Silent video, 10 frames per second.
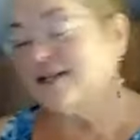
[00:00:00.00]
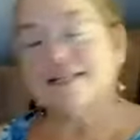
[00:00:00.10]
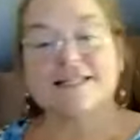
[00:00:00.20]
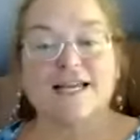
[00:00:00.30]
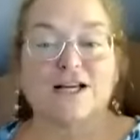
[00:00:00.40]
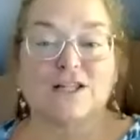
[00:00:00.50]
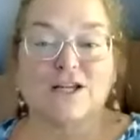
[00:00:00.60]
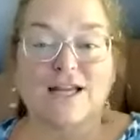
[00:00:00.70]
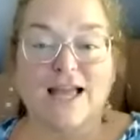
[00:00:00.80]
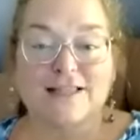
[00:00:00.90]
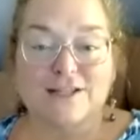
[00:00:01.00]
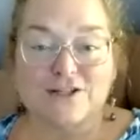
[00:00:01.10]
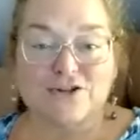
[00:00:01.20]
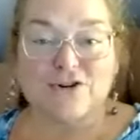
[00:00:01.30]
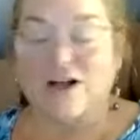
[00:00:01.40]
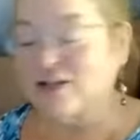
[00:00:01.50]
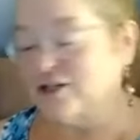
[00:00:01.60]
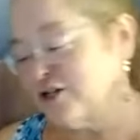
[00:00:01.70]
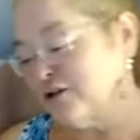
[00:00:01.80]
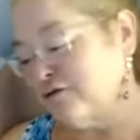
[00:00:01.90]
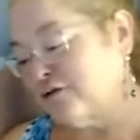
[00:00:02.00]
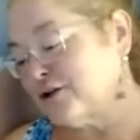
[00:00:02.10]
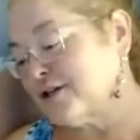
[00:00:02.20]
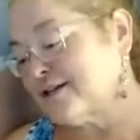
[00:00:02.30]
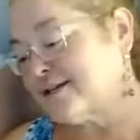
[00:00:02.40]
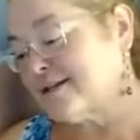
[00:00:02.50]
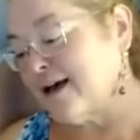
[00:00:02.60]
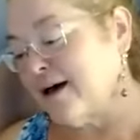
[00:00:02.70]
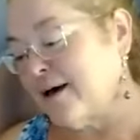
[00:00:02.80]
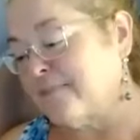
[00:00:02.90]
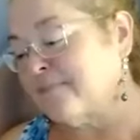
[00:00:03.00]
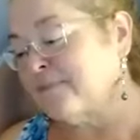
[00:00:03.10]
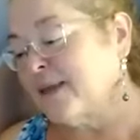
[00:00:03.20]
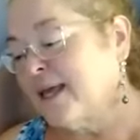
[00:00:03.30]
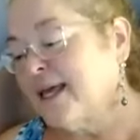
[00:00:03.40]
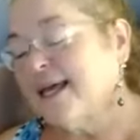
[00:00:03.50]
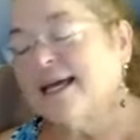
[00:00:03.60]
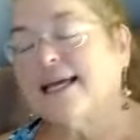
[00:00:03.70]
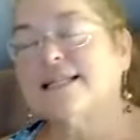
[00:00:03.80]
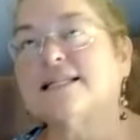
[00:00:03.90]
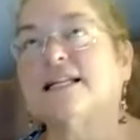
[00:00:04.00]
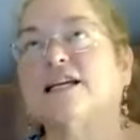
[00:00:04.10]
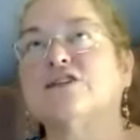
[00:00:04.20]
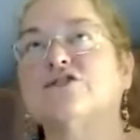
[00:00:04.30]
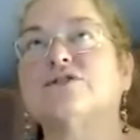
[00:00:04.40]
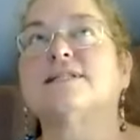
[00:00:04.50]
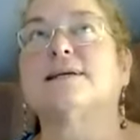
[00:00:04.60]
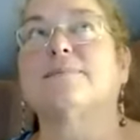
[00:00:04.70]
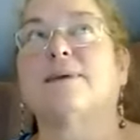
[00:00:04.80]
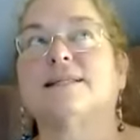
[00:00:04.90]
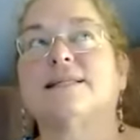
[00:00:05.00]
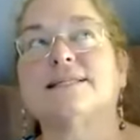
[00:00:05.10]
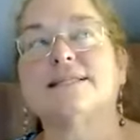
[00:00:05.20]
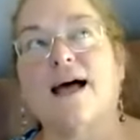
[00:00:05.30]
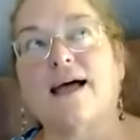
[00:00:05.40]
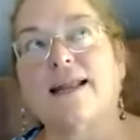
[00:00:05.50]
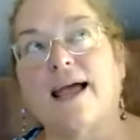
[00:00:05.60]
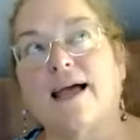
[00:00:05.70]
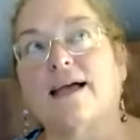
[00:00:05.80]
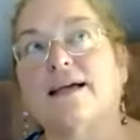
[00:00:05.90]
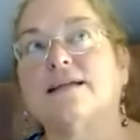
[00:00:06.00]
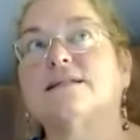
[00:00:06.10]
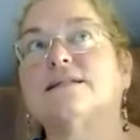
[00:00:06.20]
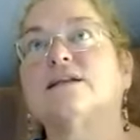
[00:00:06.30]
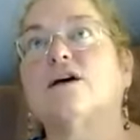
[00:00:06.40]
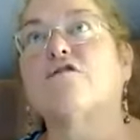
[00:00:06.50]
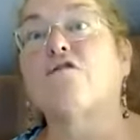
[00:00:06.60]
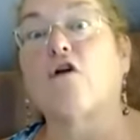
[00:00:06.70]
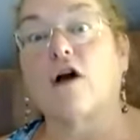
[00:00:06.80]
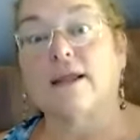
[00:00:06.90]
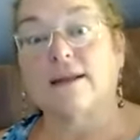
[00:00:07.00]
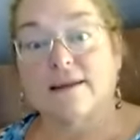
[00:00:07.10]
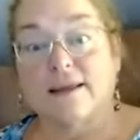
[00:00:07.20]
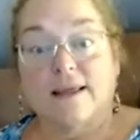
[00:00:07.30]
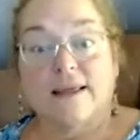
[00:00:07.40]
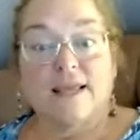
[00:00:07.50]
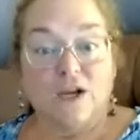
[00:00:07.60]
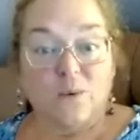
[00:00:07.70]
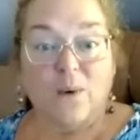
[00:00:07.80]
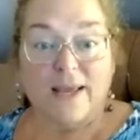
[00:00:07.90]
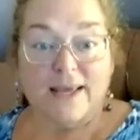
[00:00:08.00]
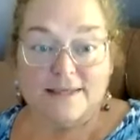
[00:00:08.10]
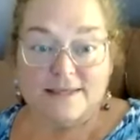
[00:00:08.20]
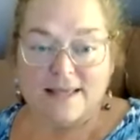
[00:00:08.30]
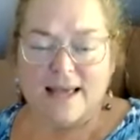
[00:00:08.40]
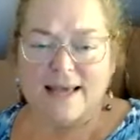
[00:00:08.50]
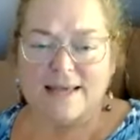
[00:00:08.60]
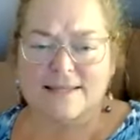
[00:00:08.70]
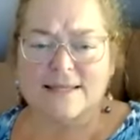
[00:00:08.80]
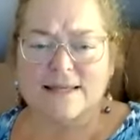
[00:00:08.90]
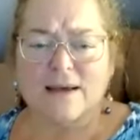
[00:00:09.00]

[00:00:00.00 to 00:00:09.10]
let's take a look at the astrology first. It's an interesting month. It's not as fraught in ways as